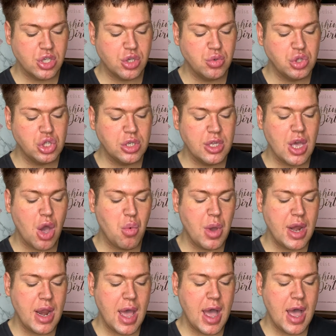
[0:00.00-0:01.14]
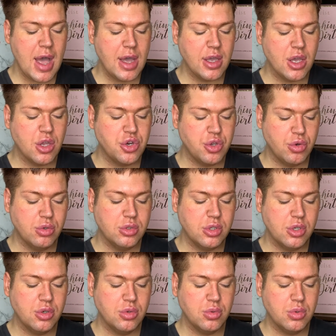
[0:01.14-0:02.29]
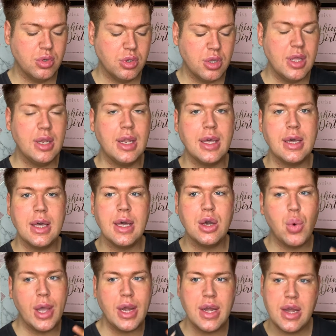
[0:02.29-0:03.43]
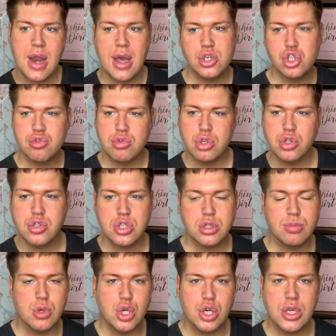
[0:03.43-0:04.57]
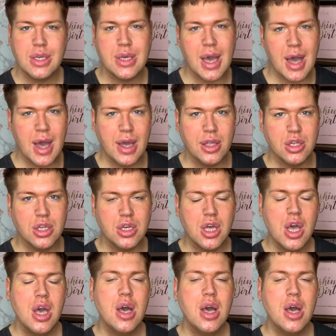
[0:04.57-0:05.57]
Usually when I do like a quite natural smirky eye look,